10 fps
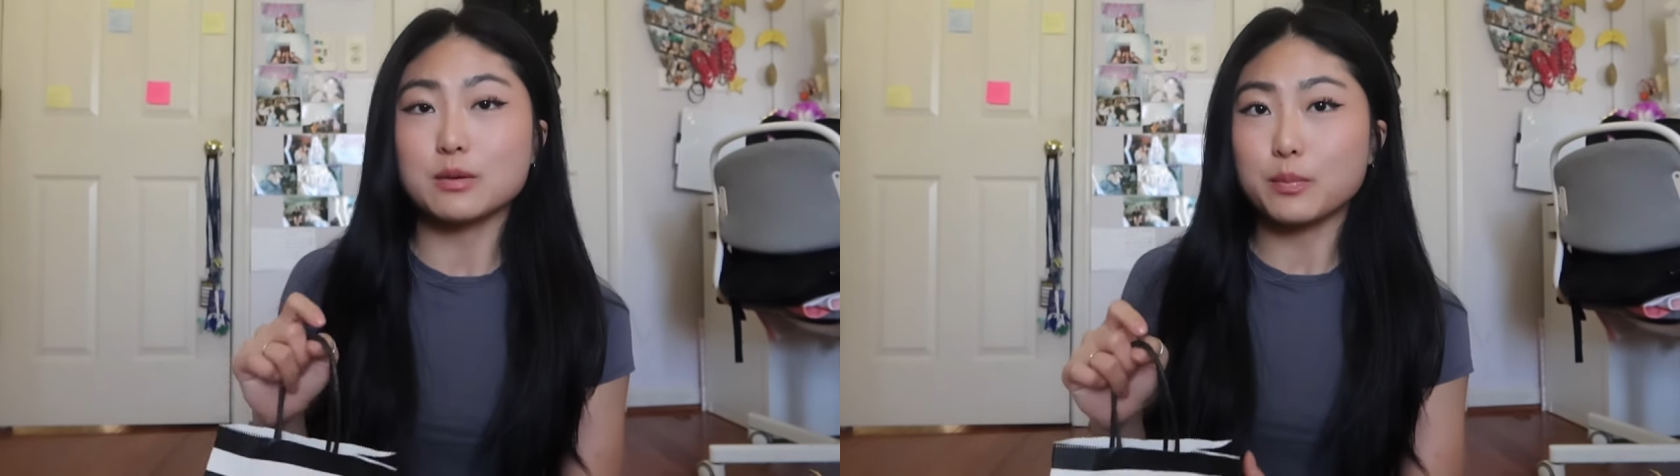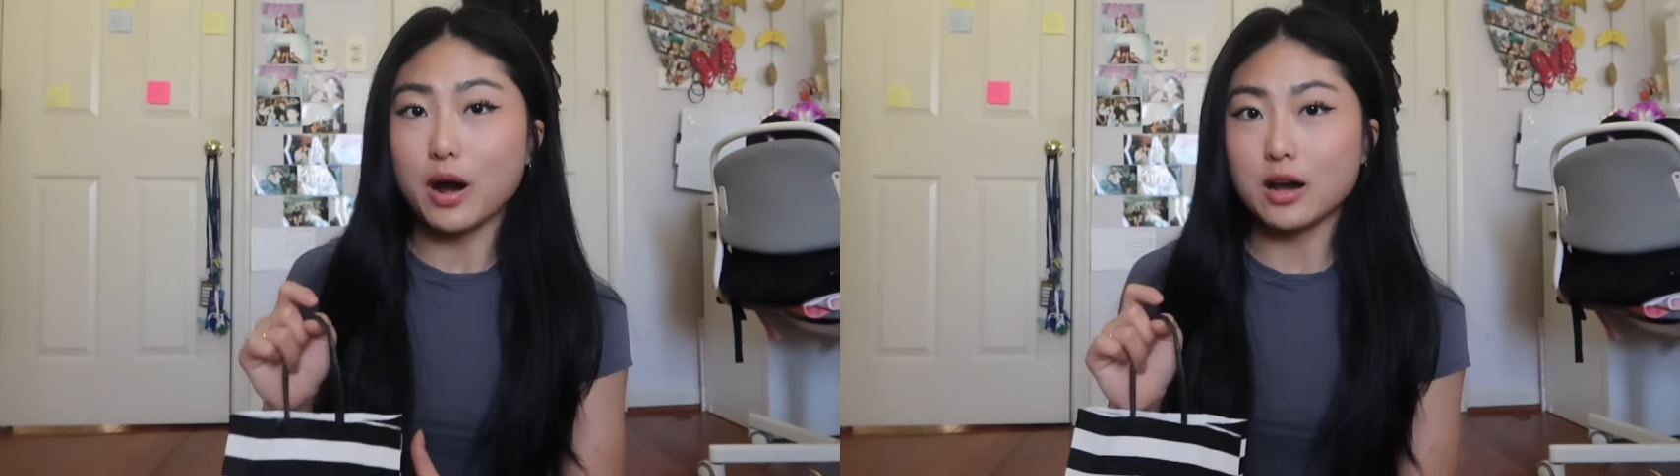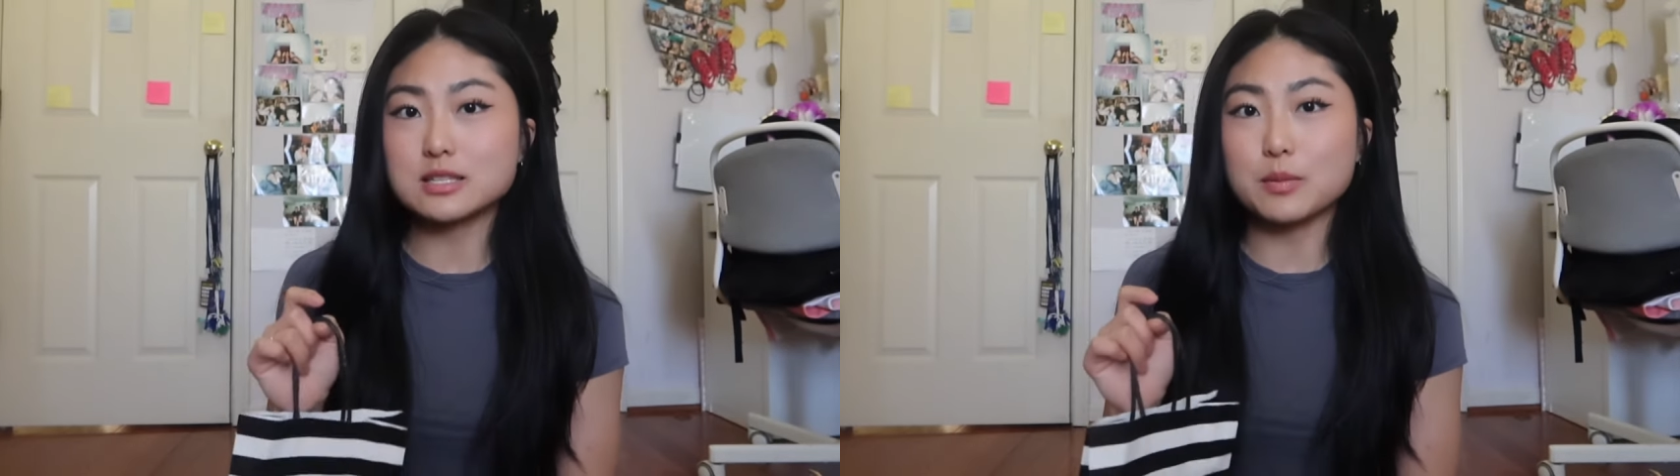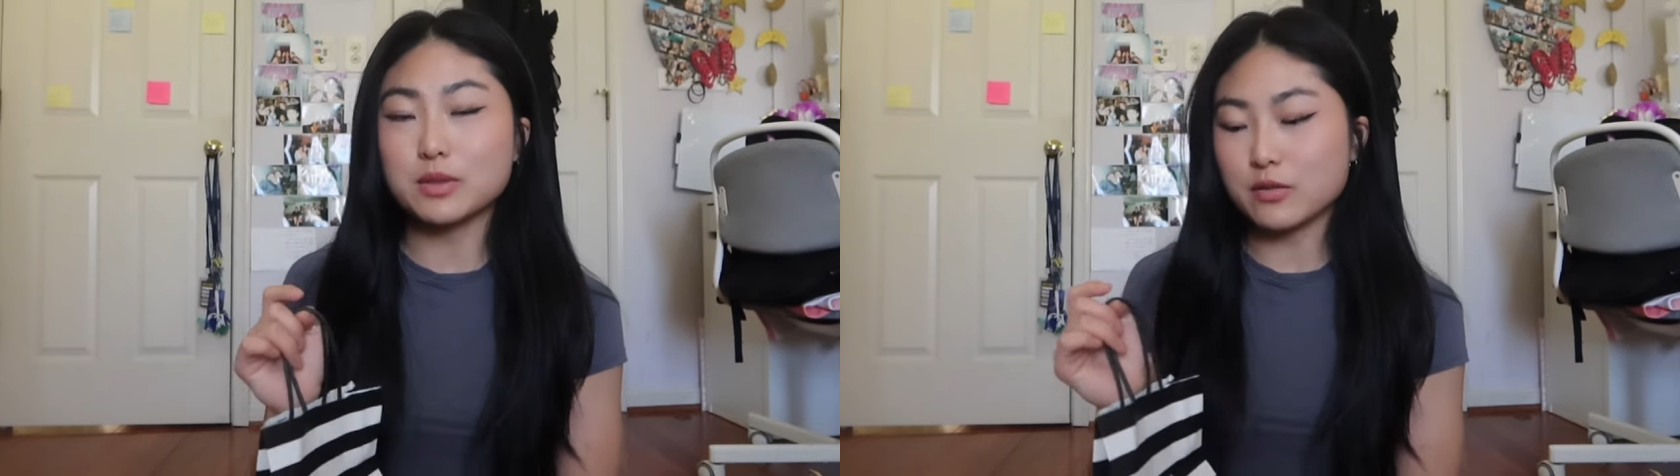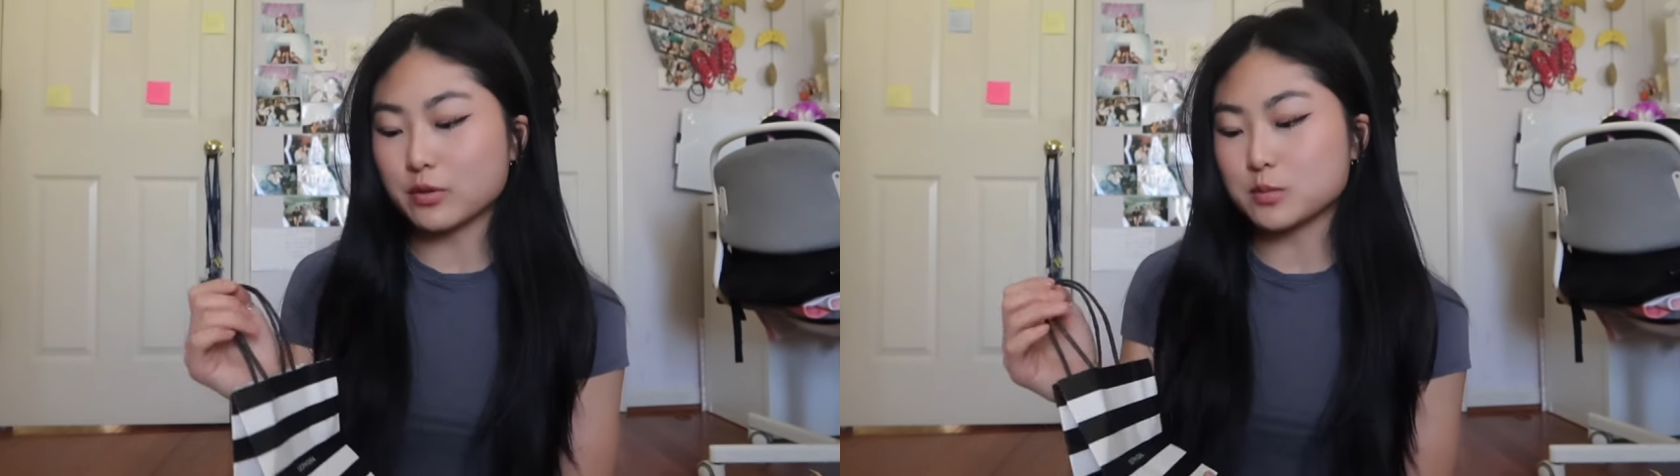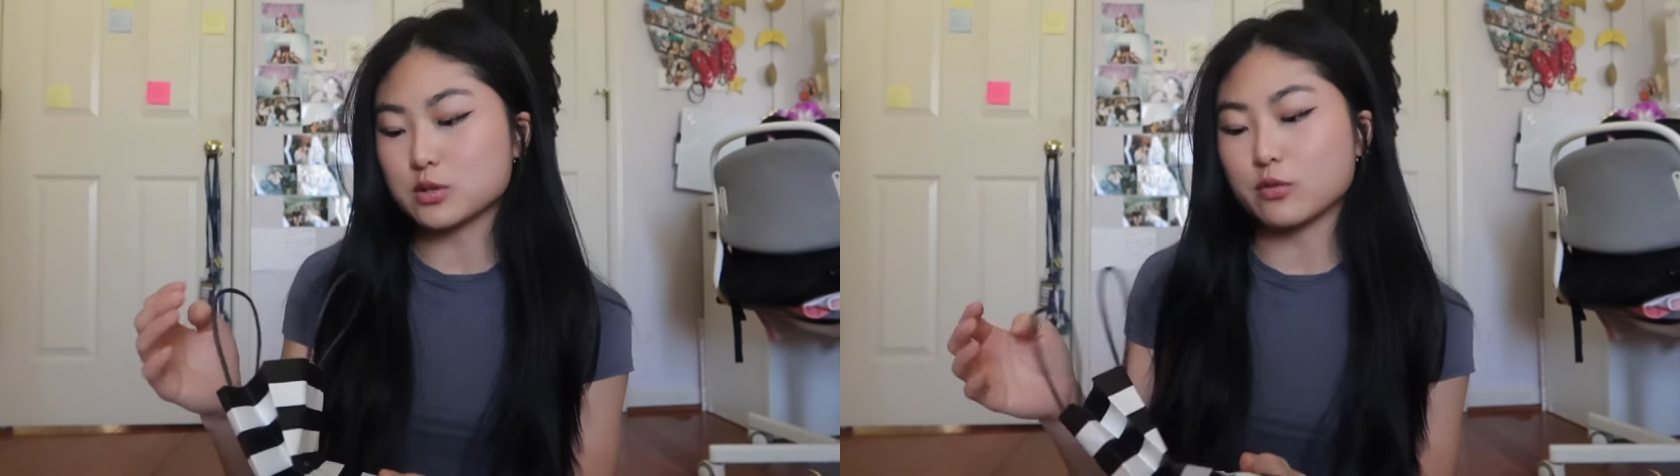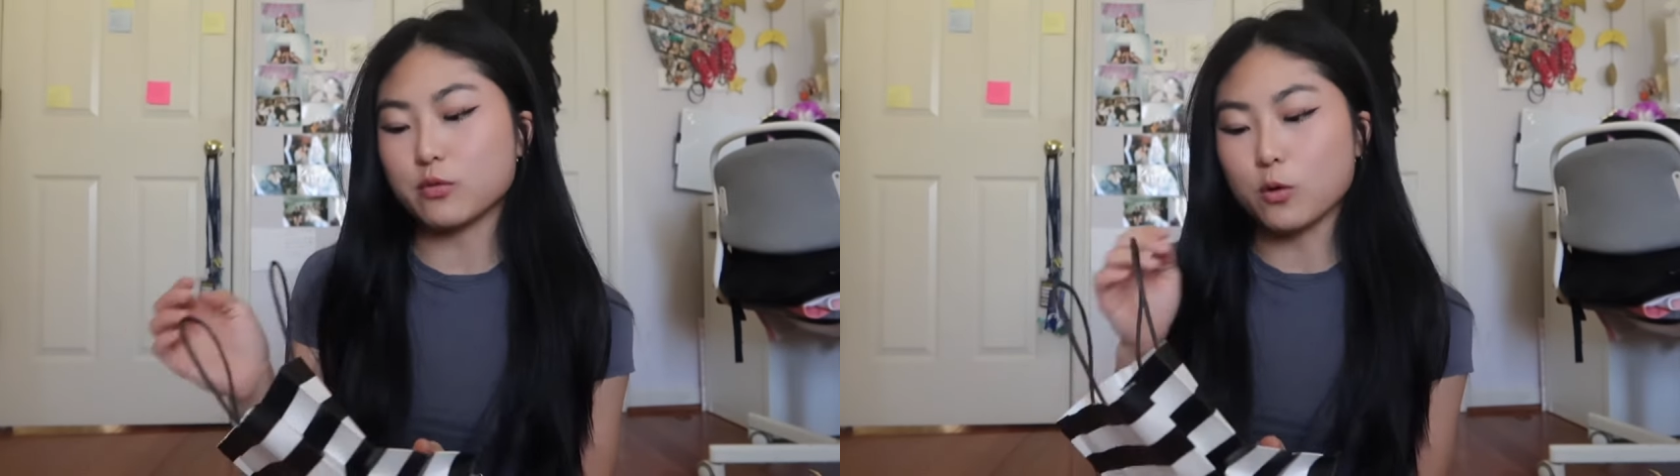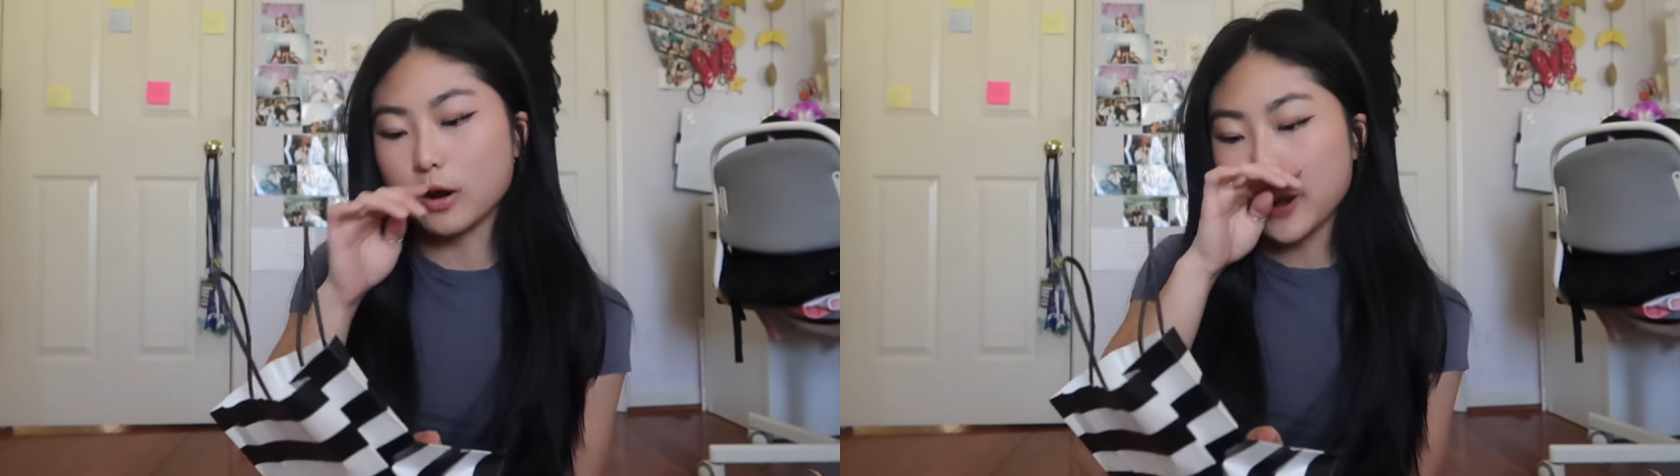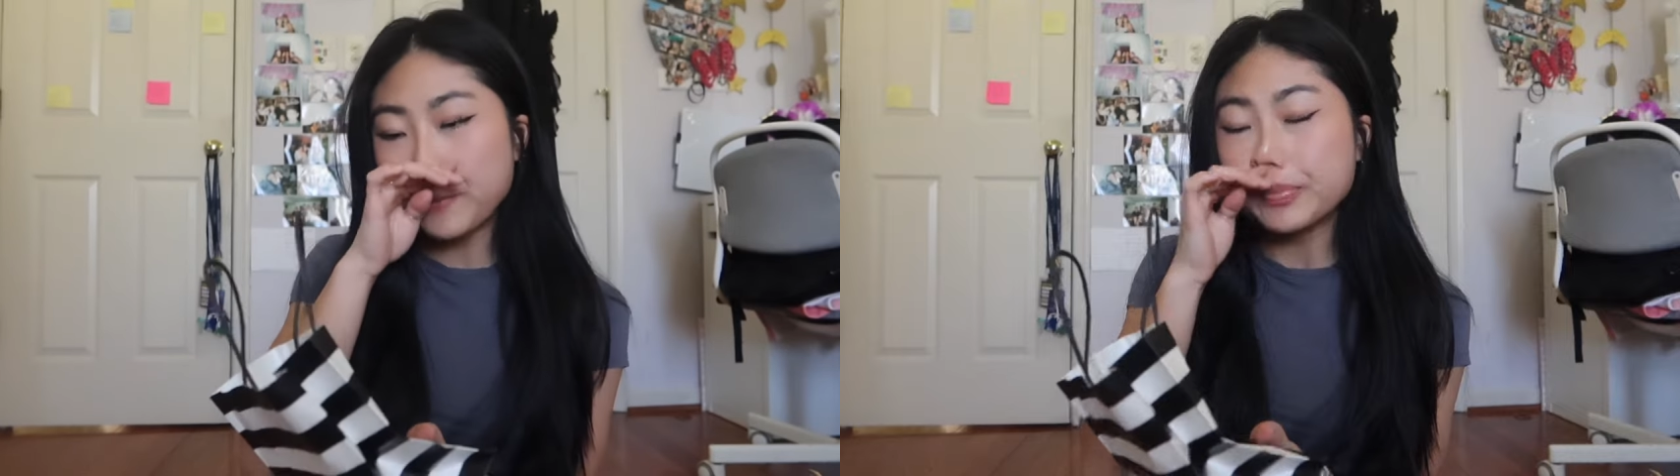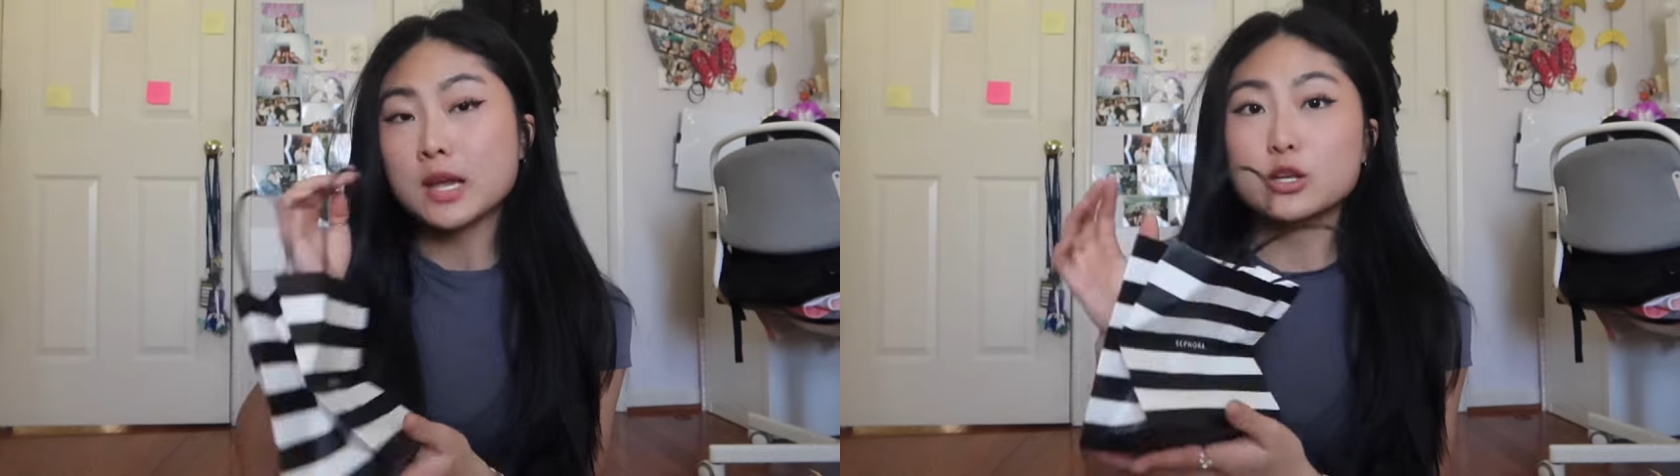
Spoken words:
bought something from Sephora.